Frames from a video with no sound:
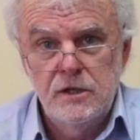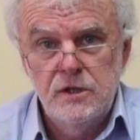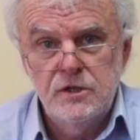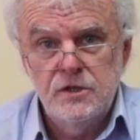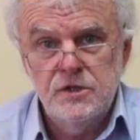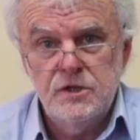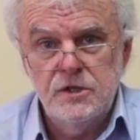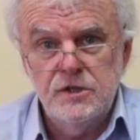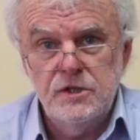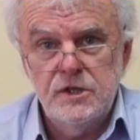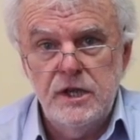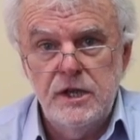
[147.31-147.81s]

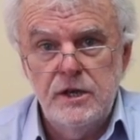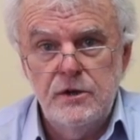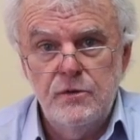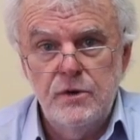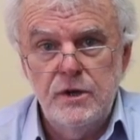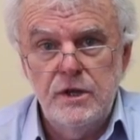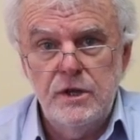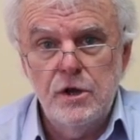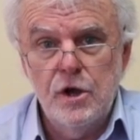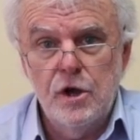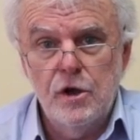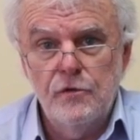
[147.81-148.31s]

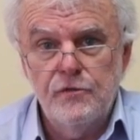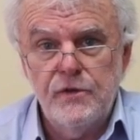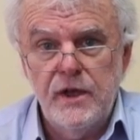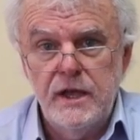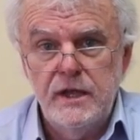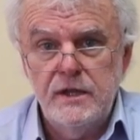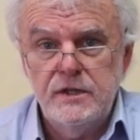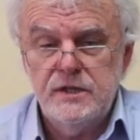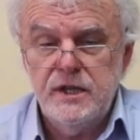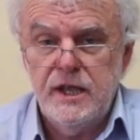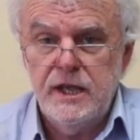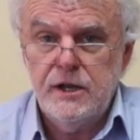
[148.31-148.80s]
centenary of
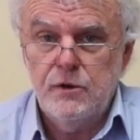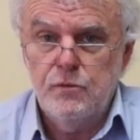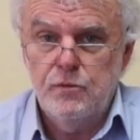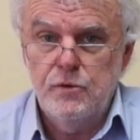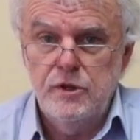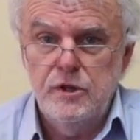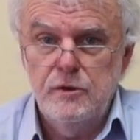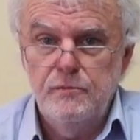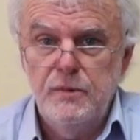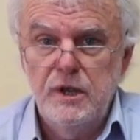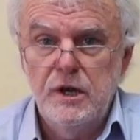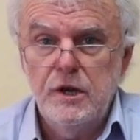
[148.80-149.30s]
Anzac, we're
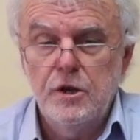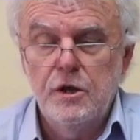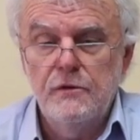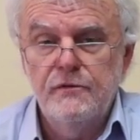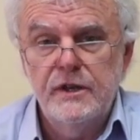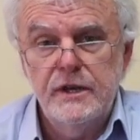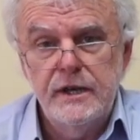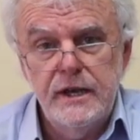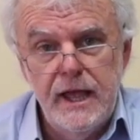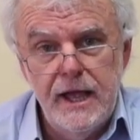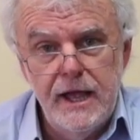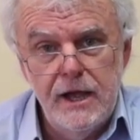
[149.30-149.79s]
in the middle of
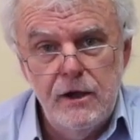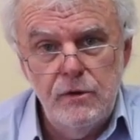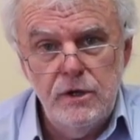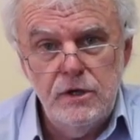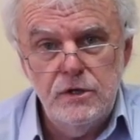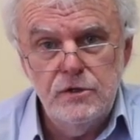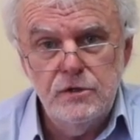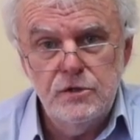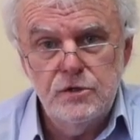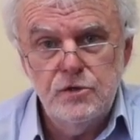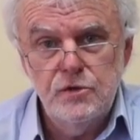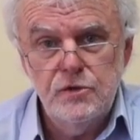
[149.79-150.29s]
it now
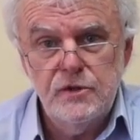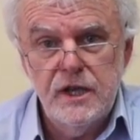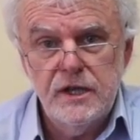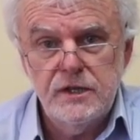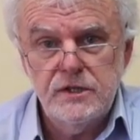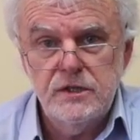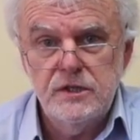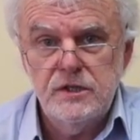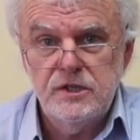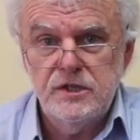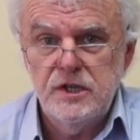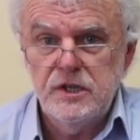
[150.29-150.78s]
in
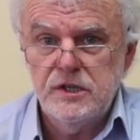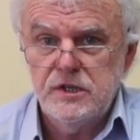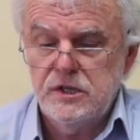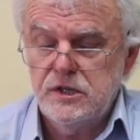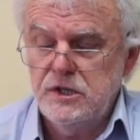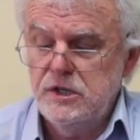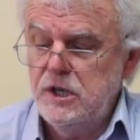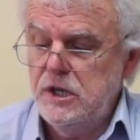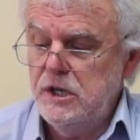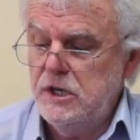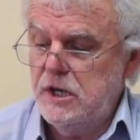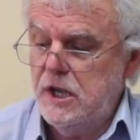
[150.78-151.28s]

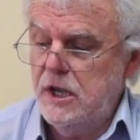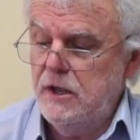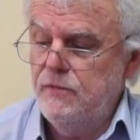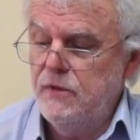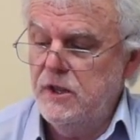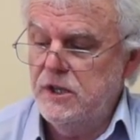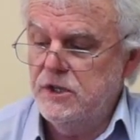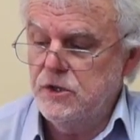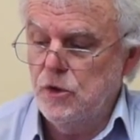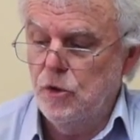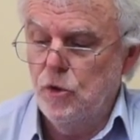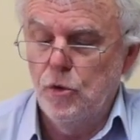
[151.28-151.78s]
2016, and
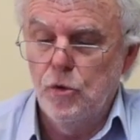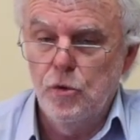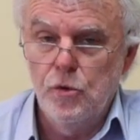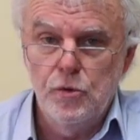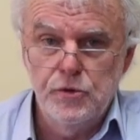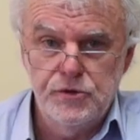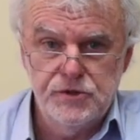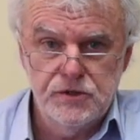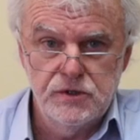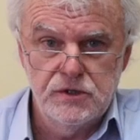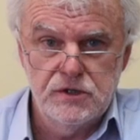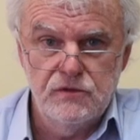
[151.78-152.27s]
there's
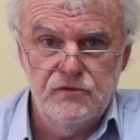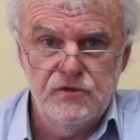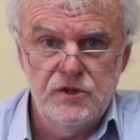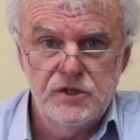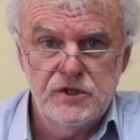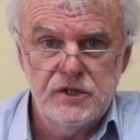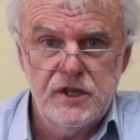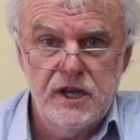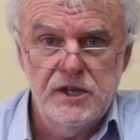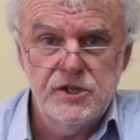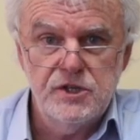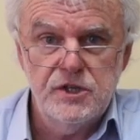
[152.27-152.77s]
all sorts of
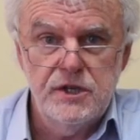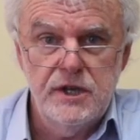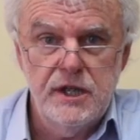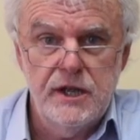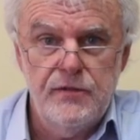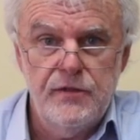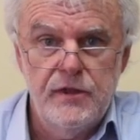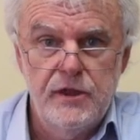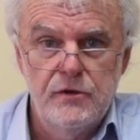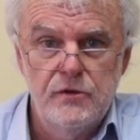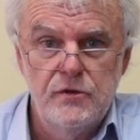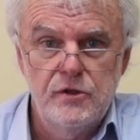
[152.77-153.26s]
discussion
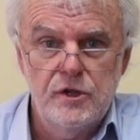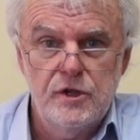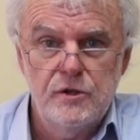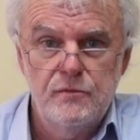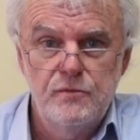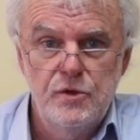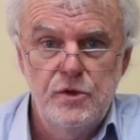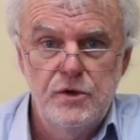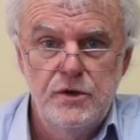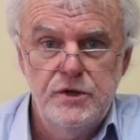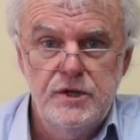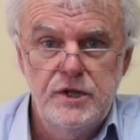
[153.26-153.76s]
out there in the
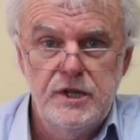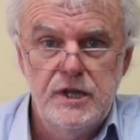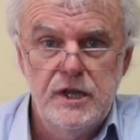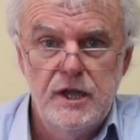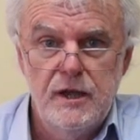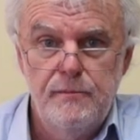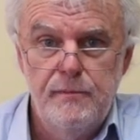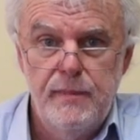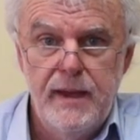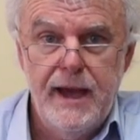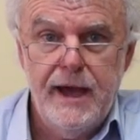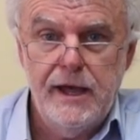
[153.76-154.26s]
community
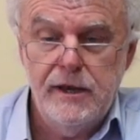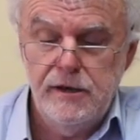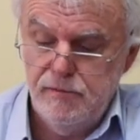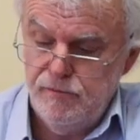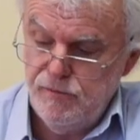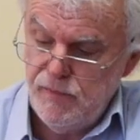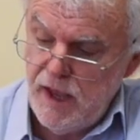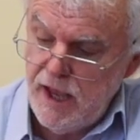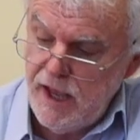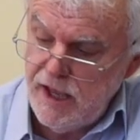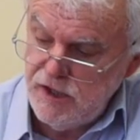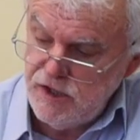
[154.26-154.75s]
about
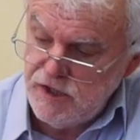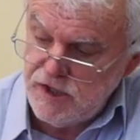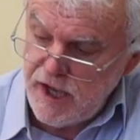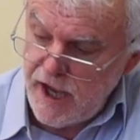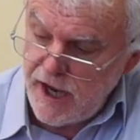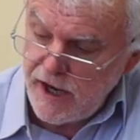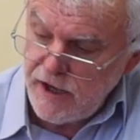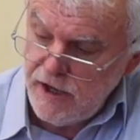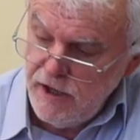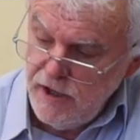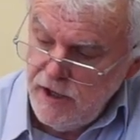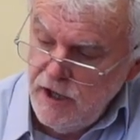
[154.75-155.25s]

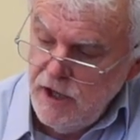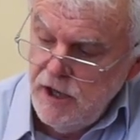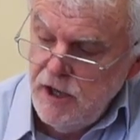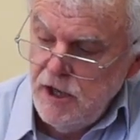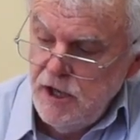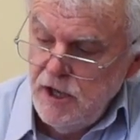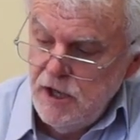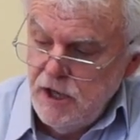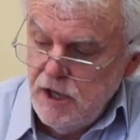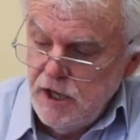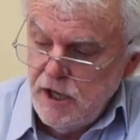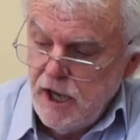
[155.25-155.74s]
Anzac.
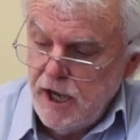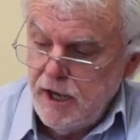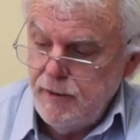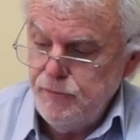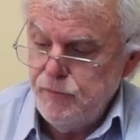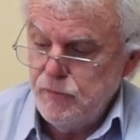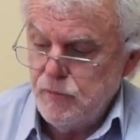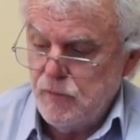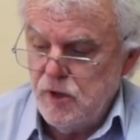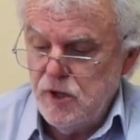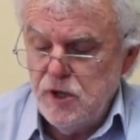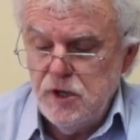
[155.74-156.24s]

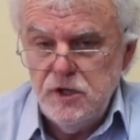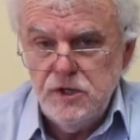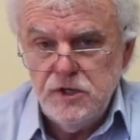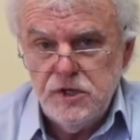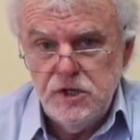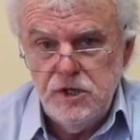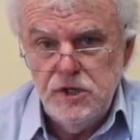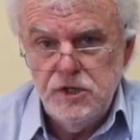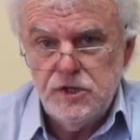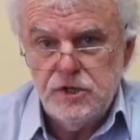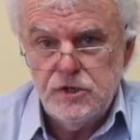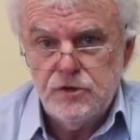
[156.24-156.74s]

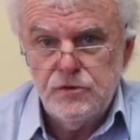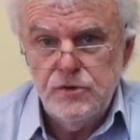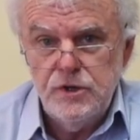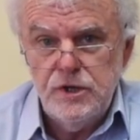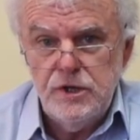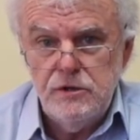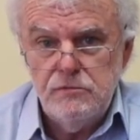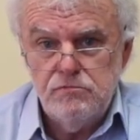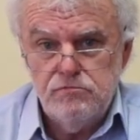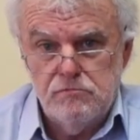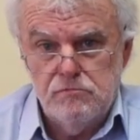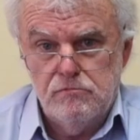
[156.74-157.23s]
Is
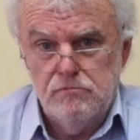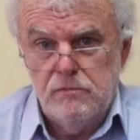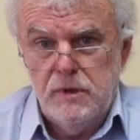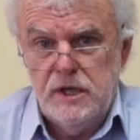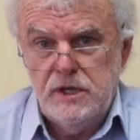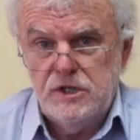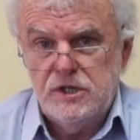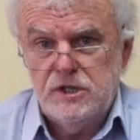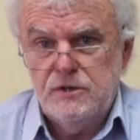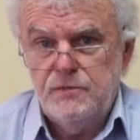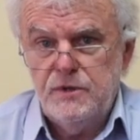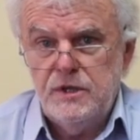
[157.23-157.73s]
history
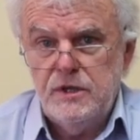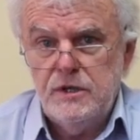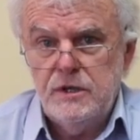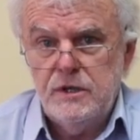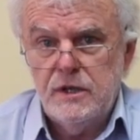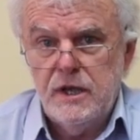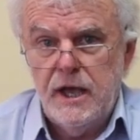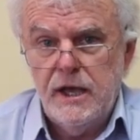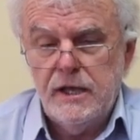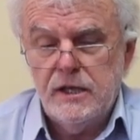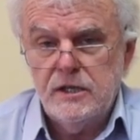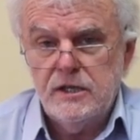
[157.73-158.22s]
meant to
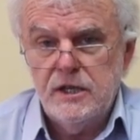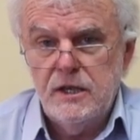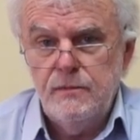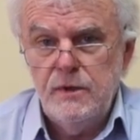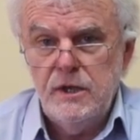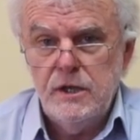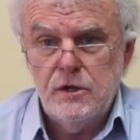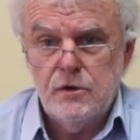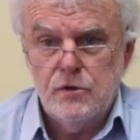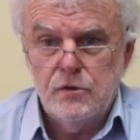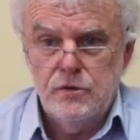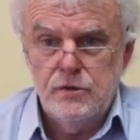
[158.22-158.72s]
be
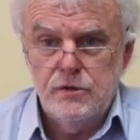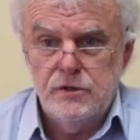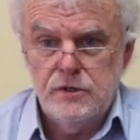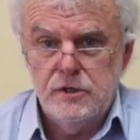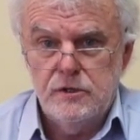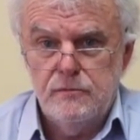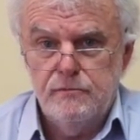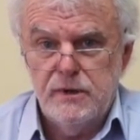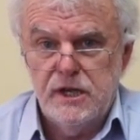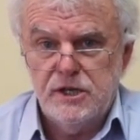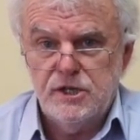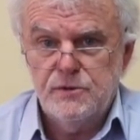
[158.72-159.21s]
academic, or is
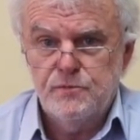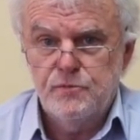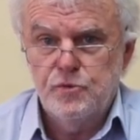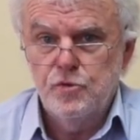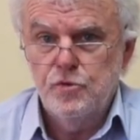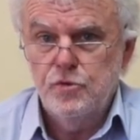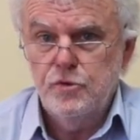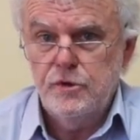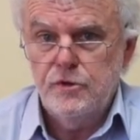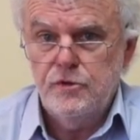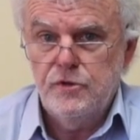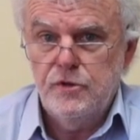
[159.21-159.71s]
it a much
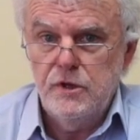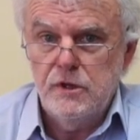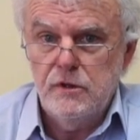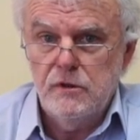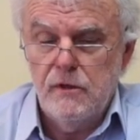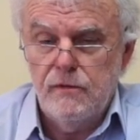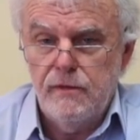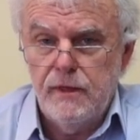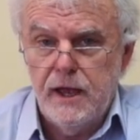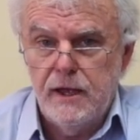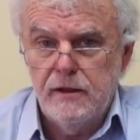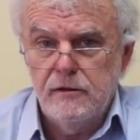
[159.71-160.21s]
broader thing
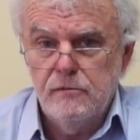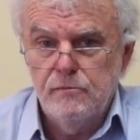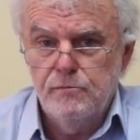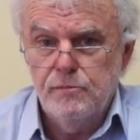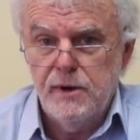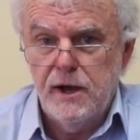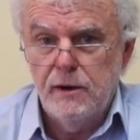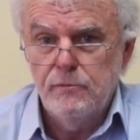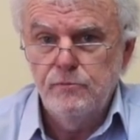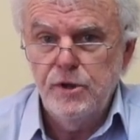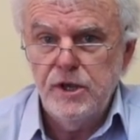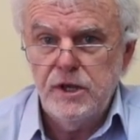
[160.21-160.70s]
than that?
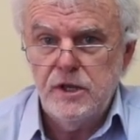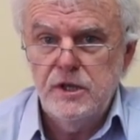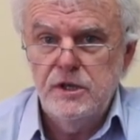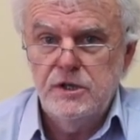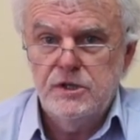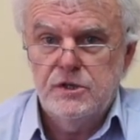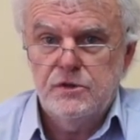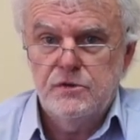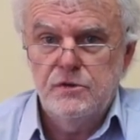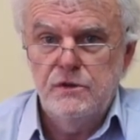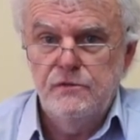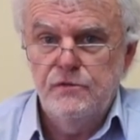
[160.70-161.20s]
Public
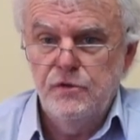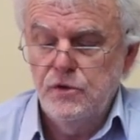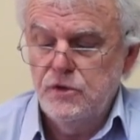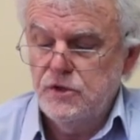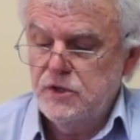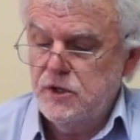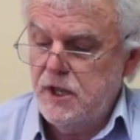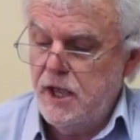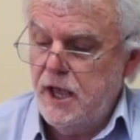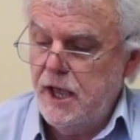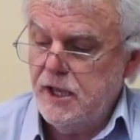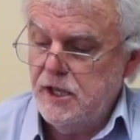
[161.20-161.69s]
history
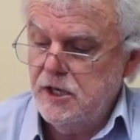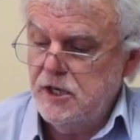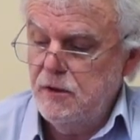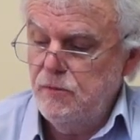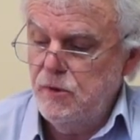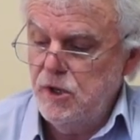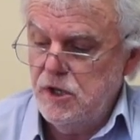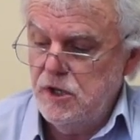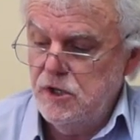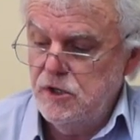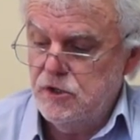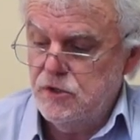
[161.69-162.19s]
versus
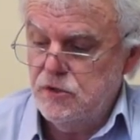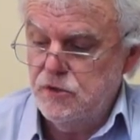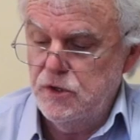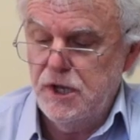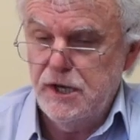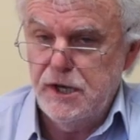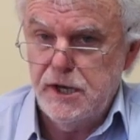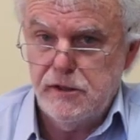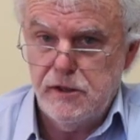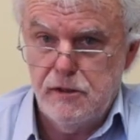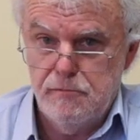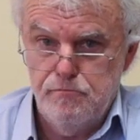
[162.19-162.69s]
academic history,
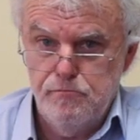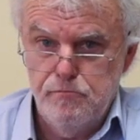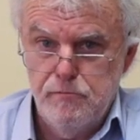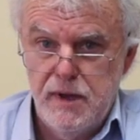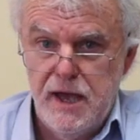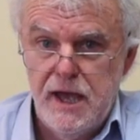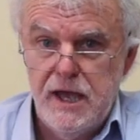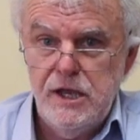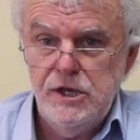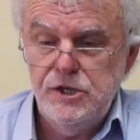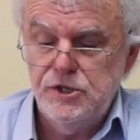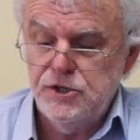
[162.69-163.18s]
another
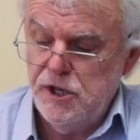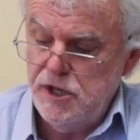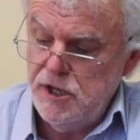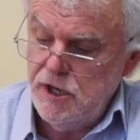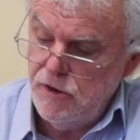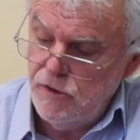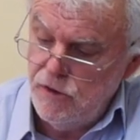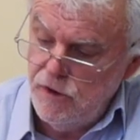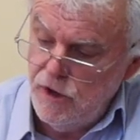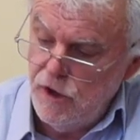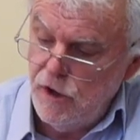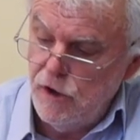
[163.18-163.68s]
major
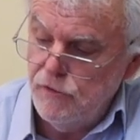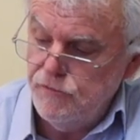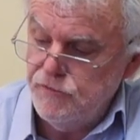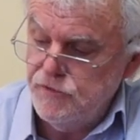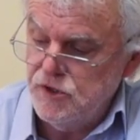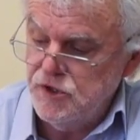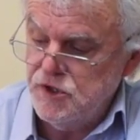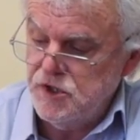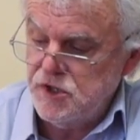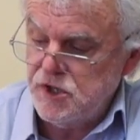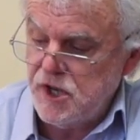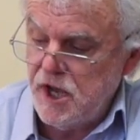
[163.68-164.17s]
area of
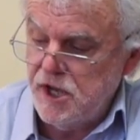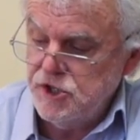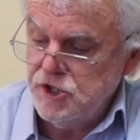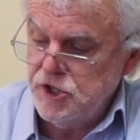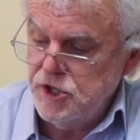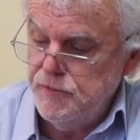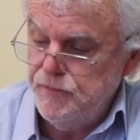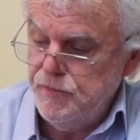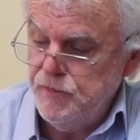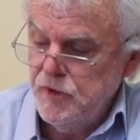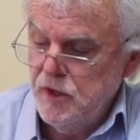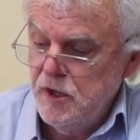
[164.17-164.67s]

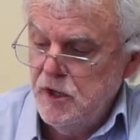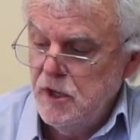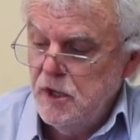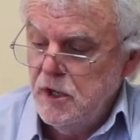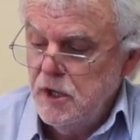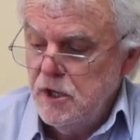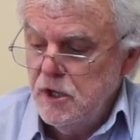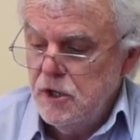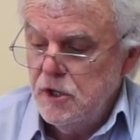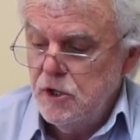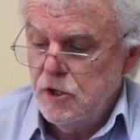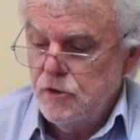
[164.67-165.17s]
discussion.
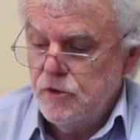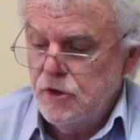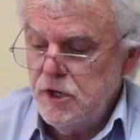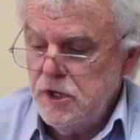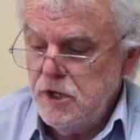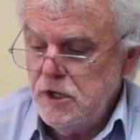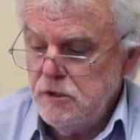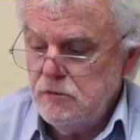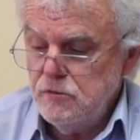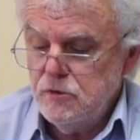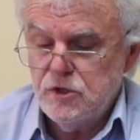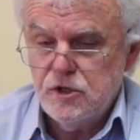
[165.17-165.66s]

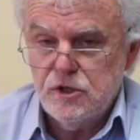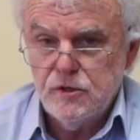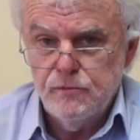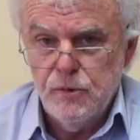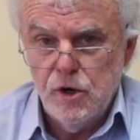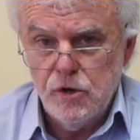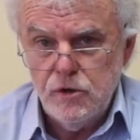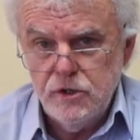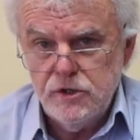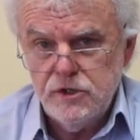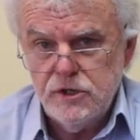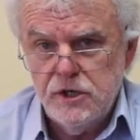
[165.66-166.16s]
The
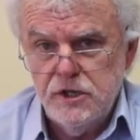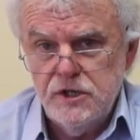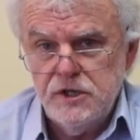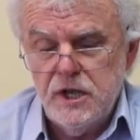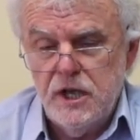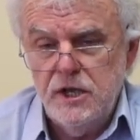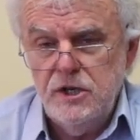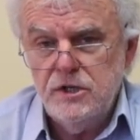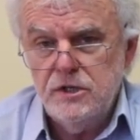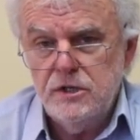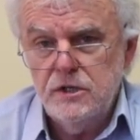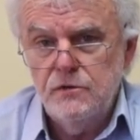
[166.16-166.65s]

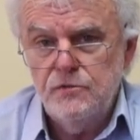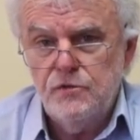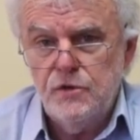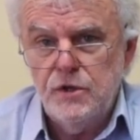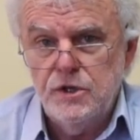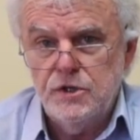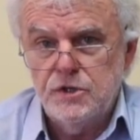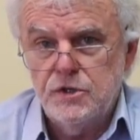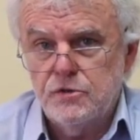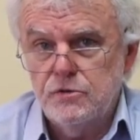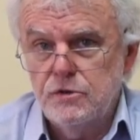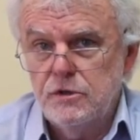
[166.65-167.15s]
democratisation of
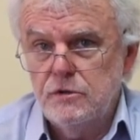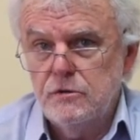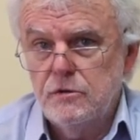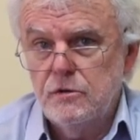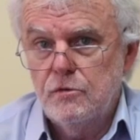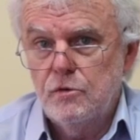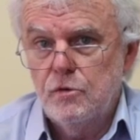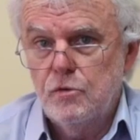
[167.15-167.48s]
history.